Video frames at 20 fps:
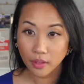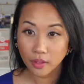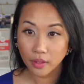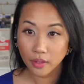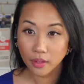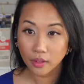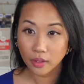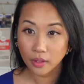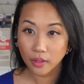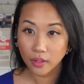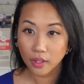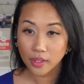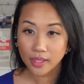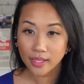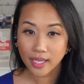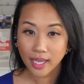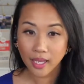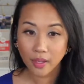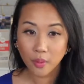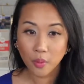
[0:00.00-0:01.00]
Notice
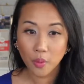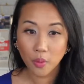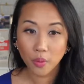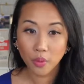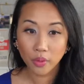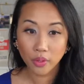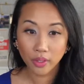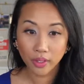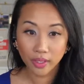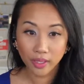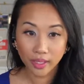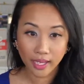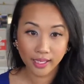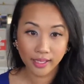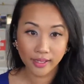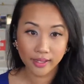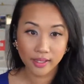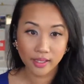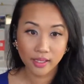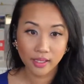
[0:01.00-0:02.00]
how
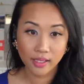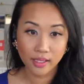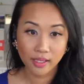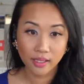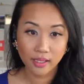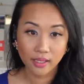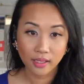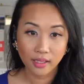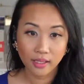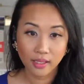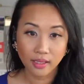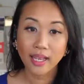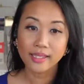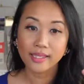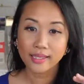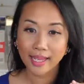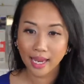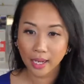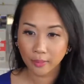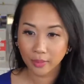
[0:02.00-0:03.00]
organized Lights
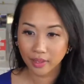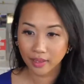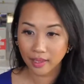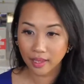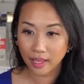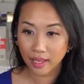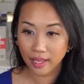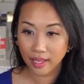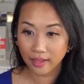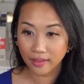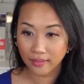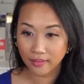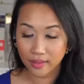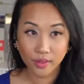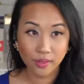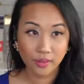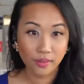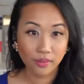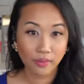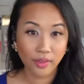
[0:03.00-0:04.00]
Camera Live is,
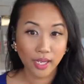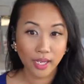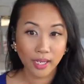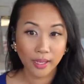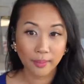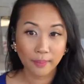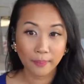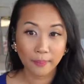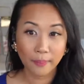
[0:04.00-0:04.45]
right?